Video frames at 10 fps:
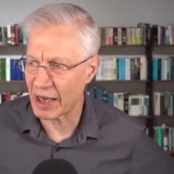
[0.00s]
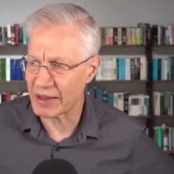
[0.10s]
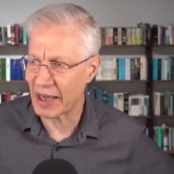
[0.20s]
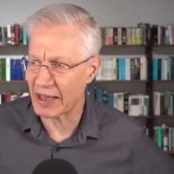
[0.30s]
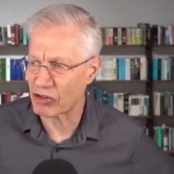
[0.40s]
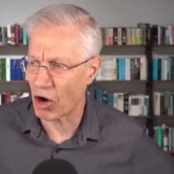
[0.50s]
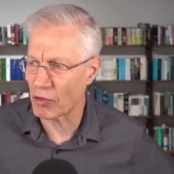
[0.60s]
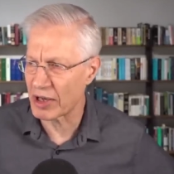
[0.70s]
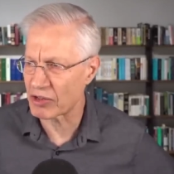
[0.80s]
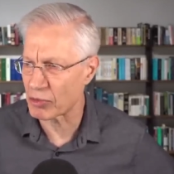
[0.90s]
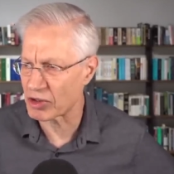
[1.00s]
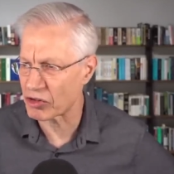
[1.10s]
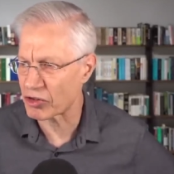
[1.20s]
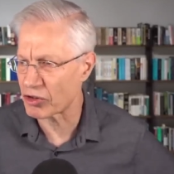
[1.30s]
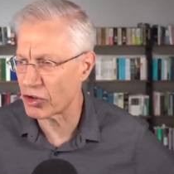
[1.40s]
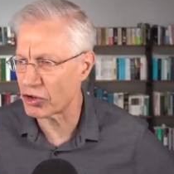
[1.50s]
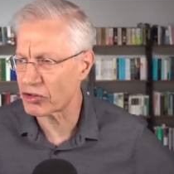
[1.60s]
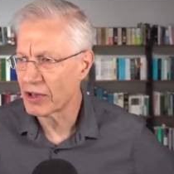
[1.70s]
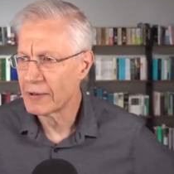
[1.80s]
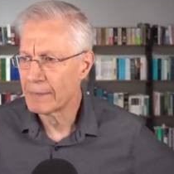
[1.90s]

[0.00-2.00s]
I, I guess R N is a registered nurse.